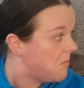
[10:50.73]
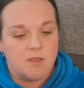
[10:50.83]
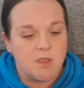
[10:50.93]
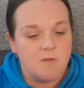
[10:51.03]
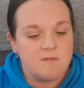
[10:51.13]

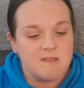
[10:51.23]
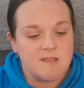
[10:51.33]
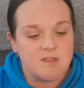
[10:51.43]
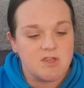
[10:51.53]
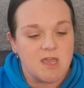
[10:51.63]
Use this
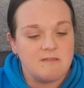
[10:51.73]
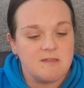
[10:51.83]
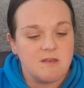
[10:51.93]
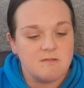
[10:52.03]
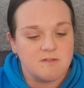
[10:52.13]

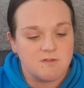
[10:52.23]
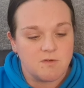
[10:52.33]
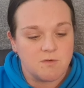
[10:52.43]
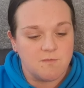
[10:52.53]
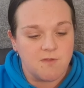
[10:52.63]
enchanting altar
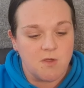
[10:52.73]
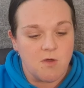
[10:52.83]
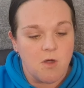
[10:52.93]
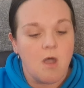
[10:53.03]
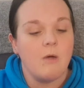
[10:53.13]
tool for
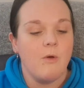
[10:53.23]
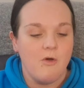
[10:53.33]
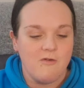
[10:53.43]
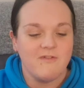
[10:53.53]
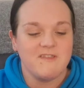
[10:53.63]
your
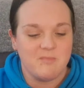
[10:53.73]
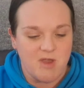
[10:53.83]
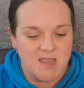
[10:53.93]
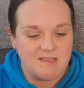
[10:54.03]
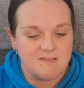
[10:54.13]
aura
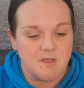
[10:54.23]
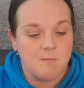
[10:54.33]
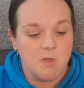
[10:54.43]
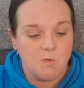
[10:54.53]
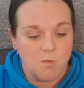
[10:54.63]
sprays,
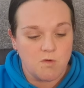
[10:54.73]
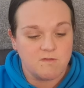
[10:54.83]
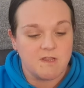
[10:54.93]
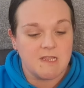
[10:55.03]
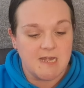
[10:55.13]
moon
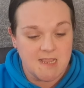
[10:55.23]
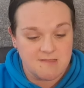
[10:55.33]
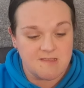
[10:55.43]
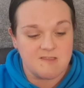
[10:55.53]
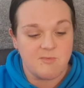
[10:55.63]
water,
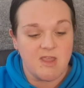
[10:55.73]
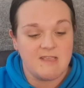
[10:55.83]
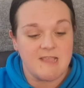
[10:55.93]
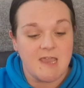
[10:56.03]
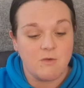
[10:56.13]
cleansing
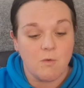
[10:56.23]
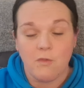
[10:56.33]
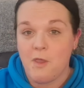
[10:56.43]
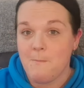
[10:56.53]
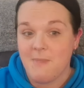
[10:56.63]
sprays, and
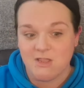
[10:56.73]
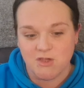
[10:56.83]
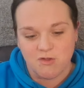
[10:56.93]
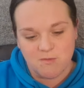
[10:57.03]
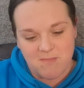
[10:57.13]
other
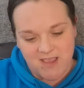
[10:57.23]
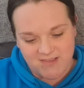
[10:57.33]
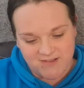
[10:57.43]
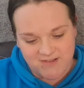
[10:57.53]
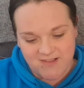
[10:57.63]
magical
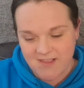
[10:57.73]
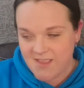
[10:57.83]
mists.